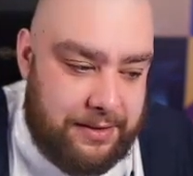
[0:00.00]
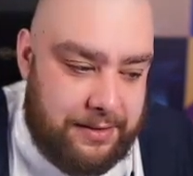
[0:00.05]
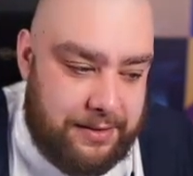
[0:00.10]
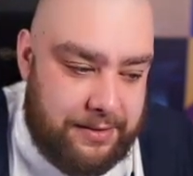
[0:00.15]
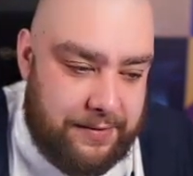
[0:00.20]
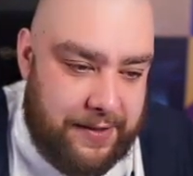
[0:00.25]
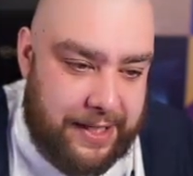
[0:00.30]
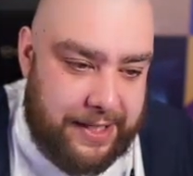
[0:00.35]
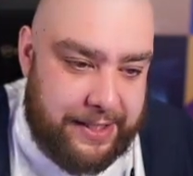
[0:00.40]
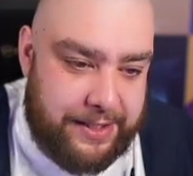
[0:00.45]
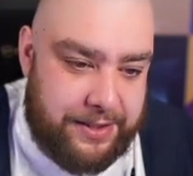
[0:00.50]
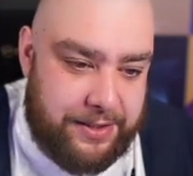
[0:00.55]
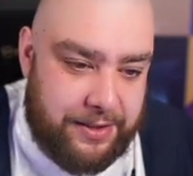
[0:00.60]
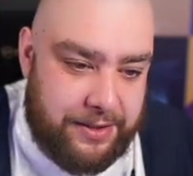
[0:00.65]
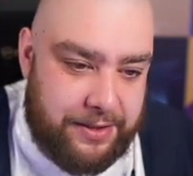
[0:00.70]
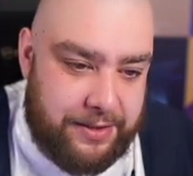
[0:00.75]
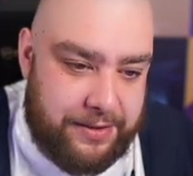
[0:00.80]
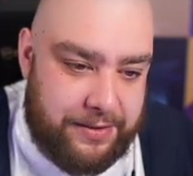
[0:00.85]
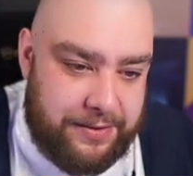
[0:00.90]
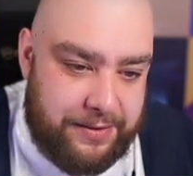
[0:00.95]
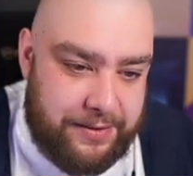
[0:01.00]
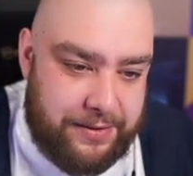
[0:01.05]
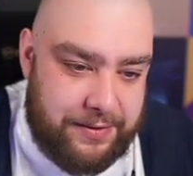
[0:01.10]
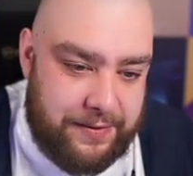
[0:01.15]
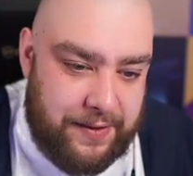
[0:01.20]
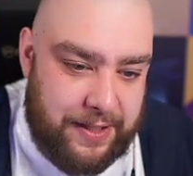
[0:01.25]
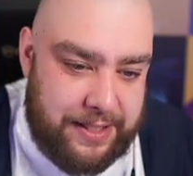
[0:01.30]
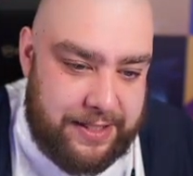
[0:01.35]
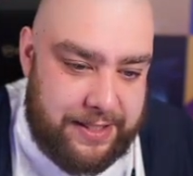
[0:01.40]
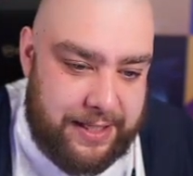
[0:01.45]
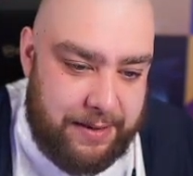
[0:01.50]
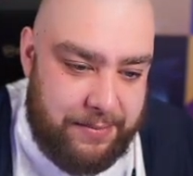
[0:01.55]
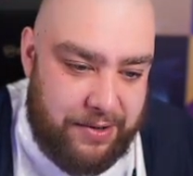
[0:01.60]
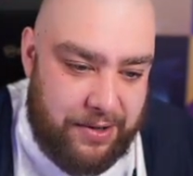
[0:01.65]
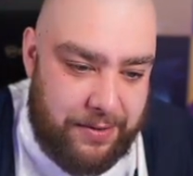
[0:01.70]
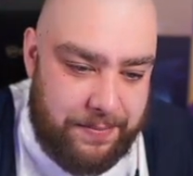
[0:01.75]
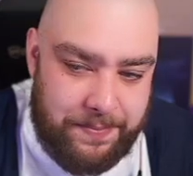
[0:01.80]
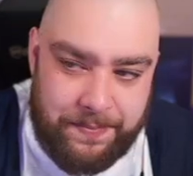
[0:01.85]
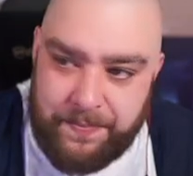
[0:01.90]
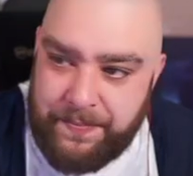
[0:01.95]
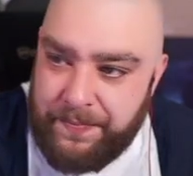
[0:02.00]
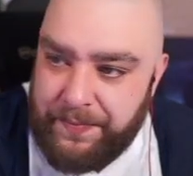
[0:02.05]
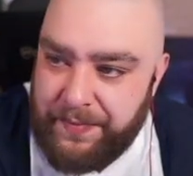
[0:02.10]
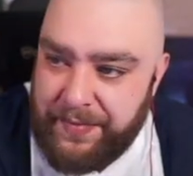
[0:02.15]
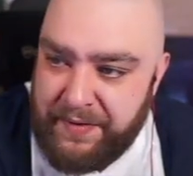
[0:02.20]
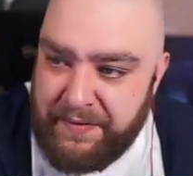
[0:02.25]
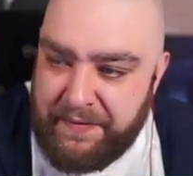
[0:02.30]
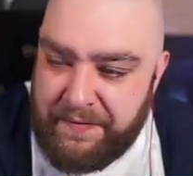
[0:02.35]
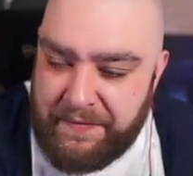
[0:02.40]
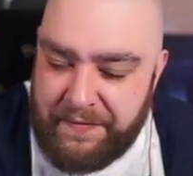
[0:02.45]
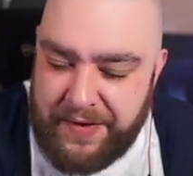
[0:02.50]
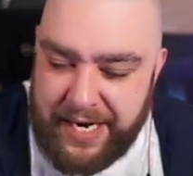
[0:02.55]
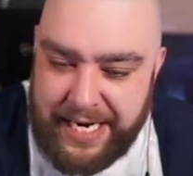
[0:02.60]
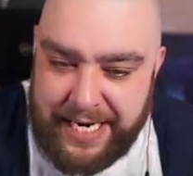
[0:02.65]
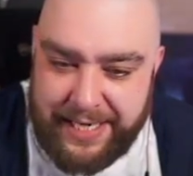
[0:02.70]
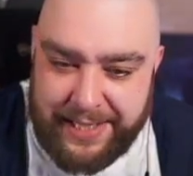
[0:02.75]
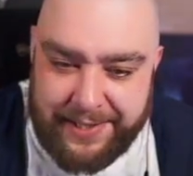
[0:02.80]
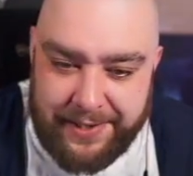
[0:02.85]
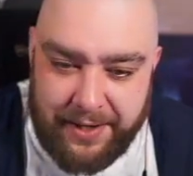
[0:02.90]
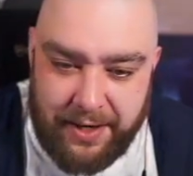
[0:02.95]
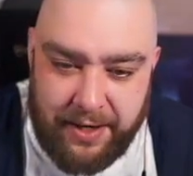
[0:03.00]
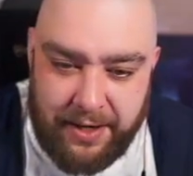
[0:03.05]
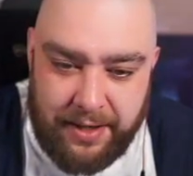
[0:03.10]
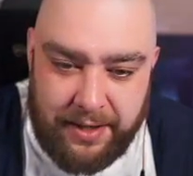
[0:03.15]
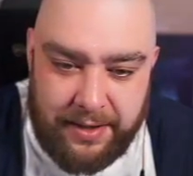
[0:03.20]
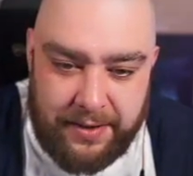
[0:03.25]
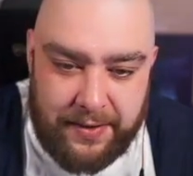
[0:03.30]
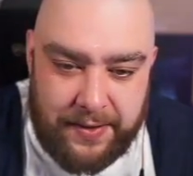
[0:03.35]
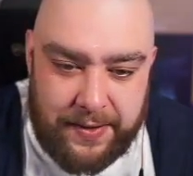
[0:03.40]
Right, done. List them up. Benito.